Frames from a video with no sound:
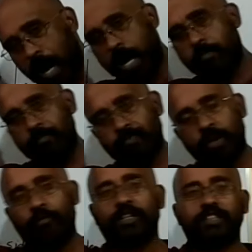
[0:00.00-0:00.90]
arm
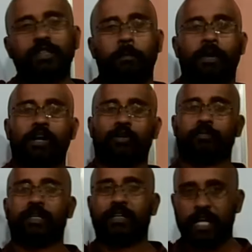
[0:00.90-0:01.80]
which is the part of
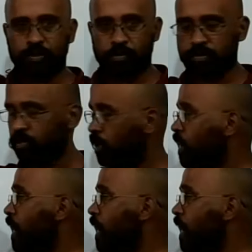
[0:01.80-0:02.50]
the transversal